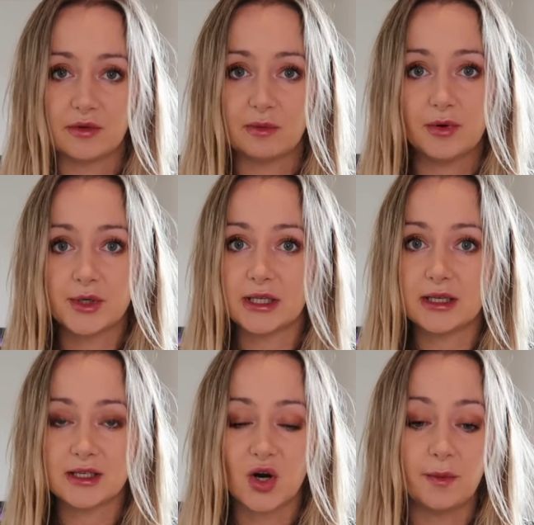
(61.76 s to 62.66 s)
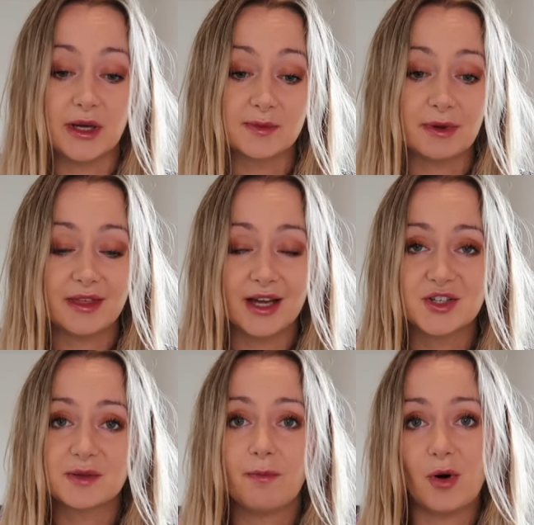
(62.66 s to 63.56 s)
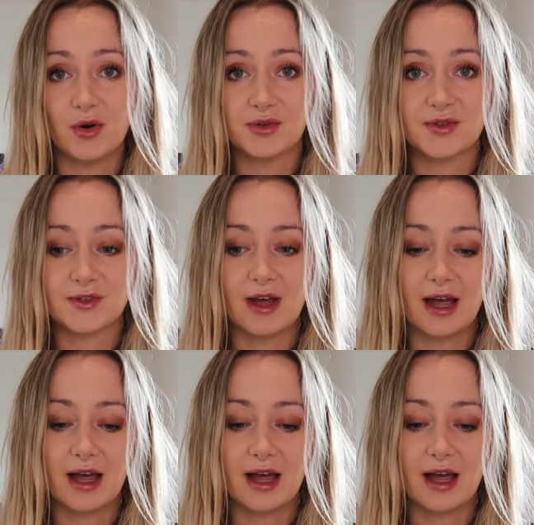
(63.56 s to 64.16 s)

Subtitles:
and reporting these comments, but they're just bots,